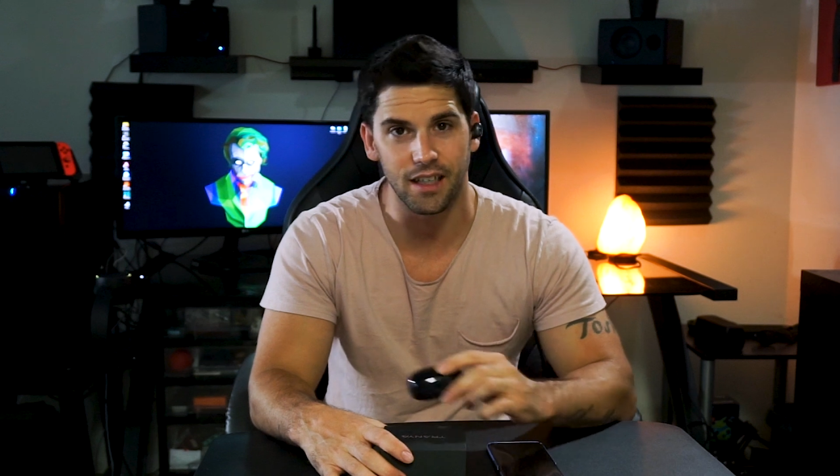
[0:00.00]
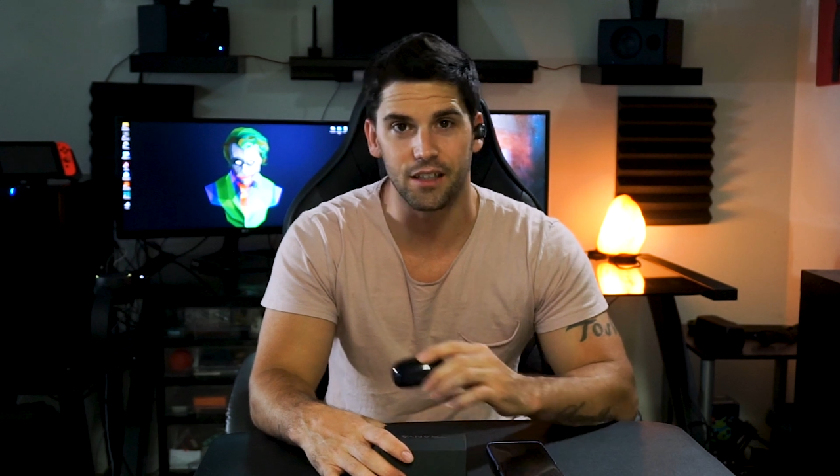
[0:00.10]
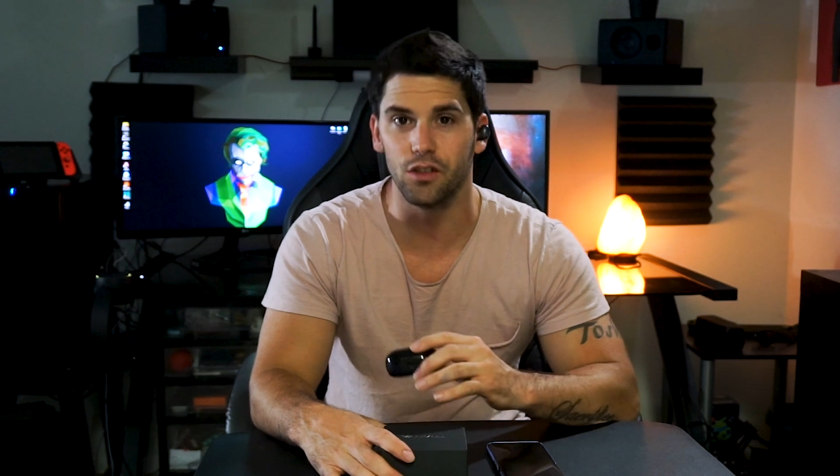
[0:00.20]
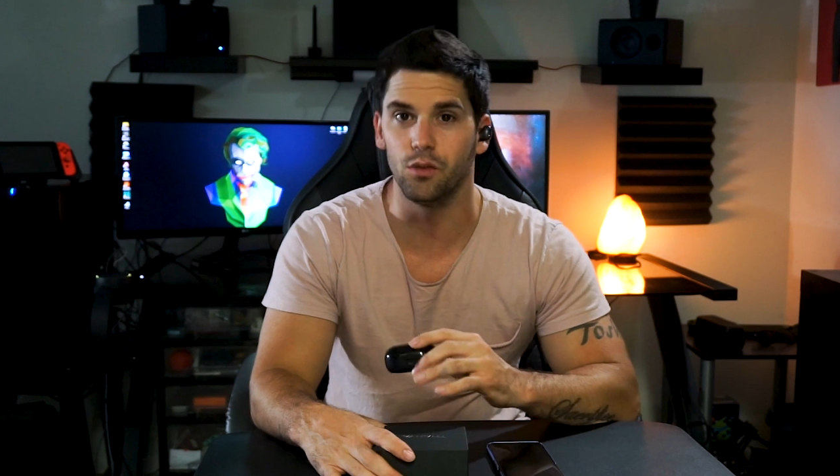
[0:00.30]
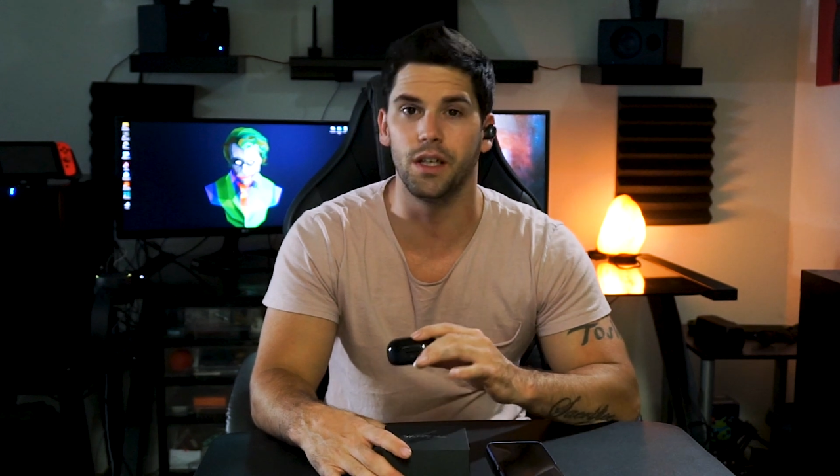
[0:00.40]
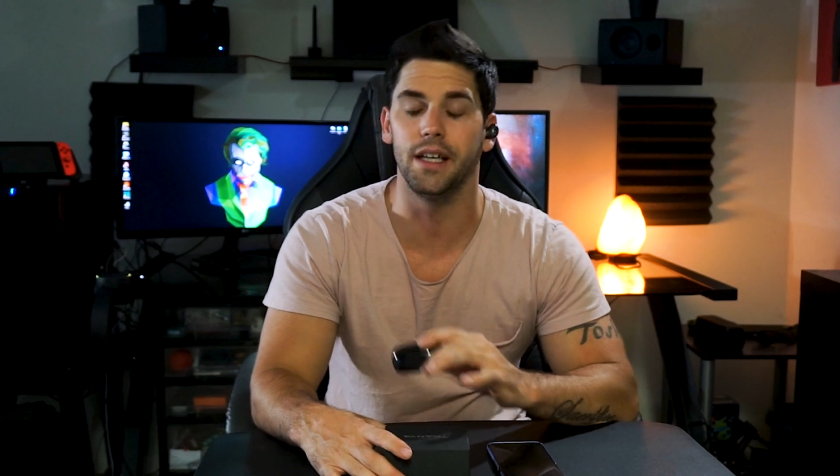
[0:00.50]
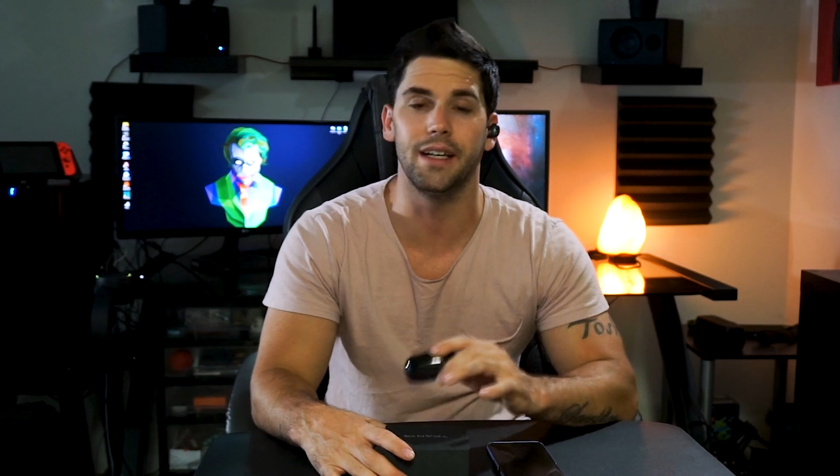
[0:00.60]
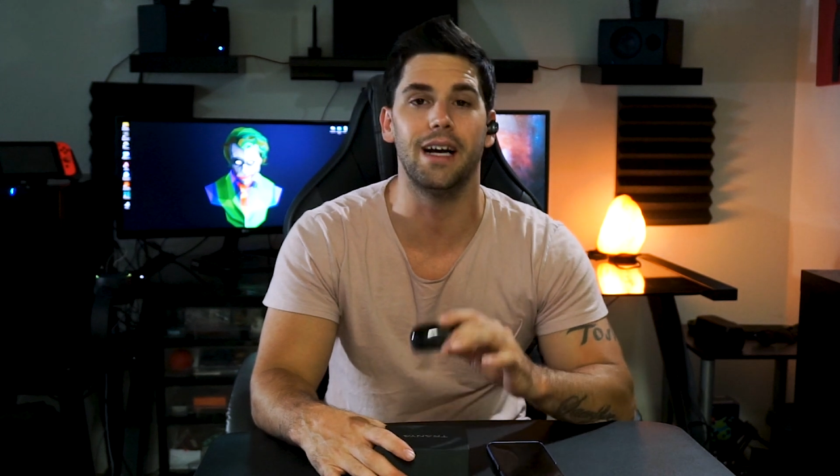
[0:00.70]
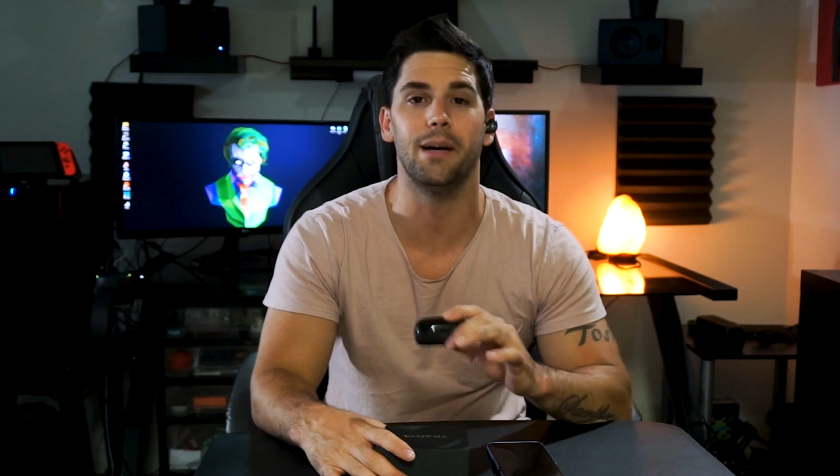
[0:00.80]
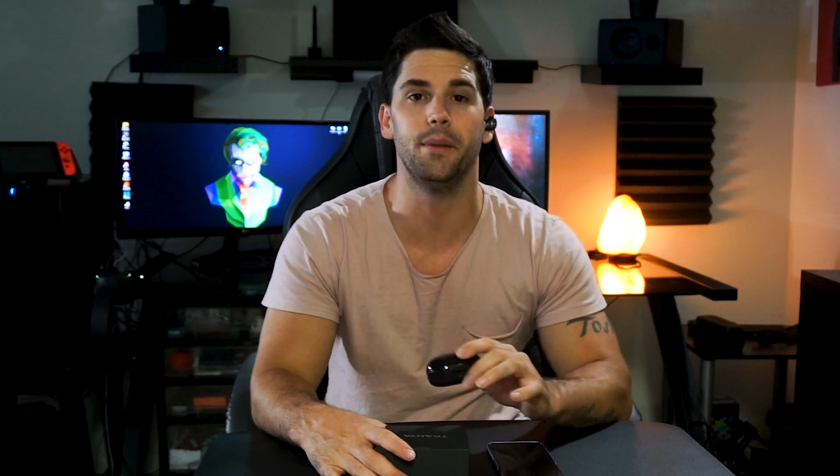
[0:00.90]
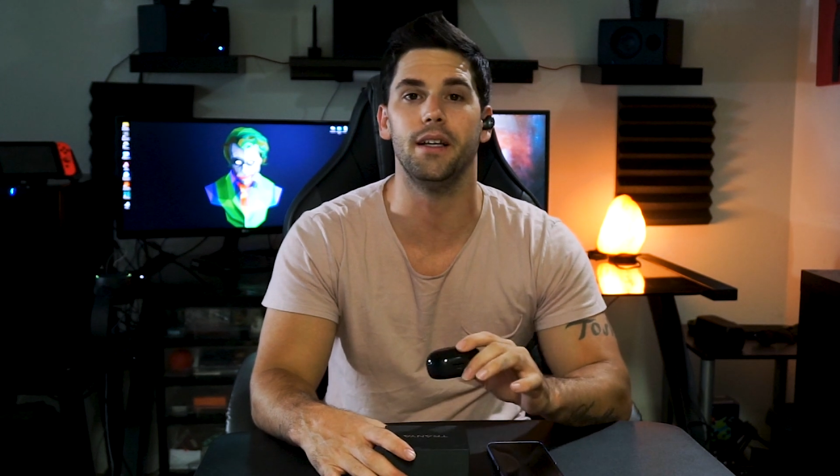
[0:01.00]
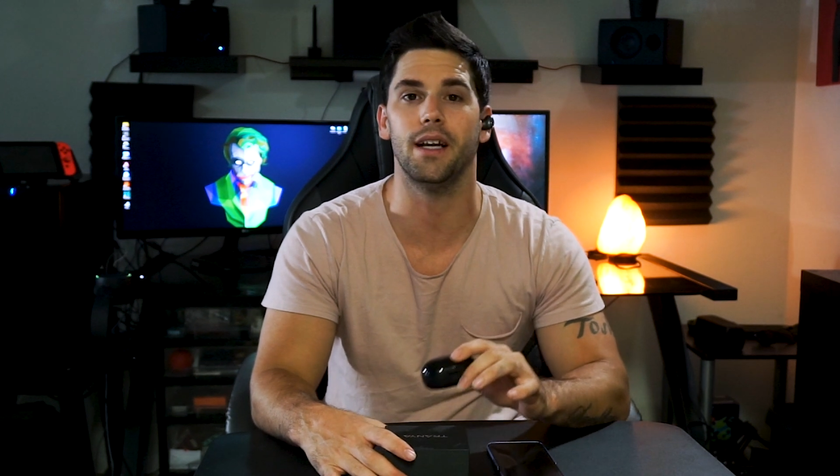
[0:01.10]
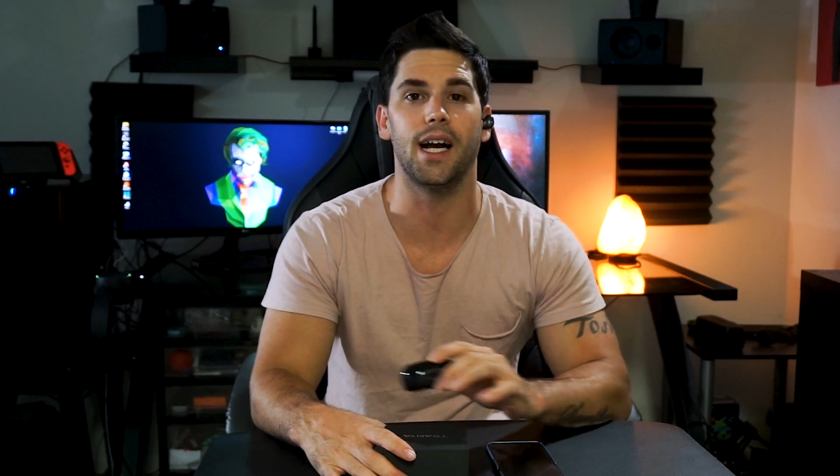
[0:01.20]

like, you cannot beat it.